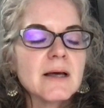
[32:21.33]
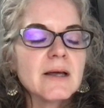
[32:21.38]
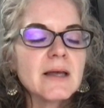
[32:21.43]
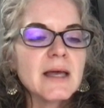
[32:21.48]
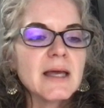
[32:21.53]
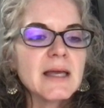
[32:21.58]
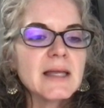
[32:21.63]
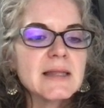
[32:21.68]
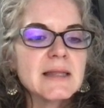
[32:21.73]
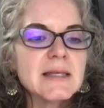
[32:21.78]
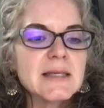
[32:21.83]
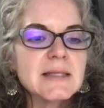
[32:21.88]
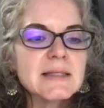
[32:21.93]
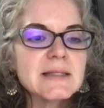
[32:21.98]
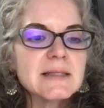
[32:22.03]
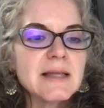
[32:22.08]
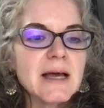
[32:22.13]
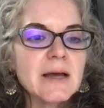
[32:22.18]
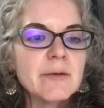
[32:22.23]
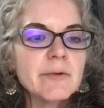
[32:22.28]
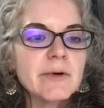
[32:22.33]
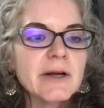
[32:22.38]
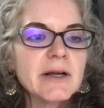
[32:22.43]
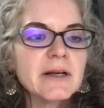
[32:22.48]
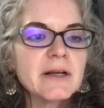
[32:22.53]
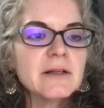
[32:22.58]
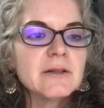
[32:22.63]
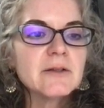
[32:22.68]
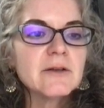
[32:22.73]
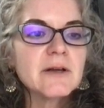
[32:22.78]
Okay, in this slide, we're
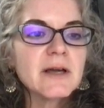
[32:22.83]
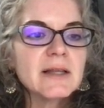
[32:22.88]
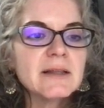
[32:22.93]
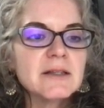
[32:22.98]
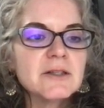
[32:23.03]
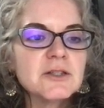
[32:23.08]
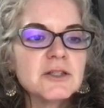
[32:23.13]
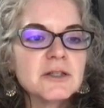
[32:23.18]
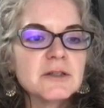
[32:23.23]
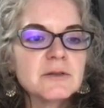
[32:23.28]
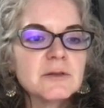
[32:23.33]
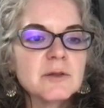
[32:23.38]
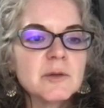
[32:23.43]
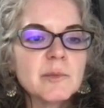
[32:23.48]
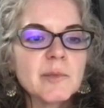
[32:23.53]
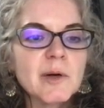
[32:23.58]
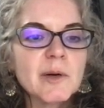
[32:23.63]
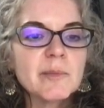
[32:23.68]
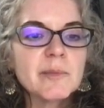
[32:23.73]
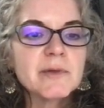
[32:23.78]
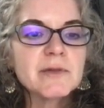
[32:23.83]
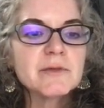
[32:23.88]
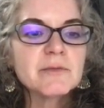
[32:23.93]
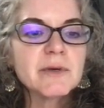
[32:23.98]
going to look at the general purpose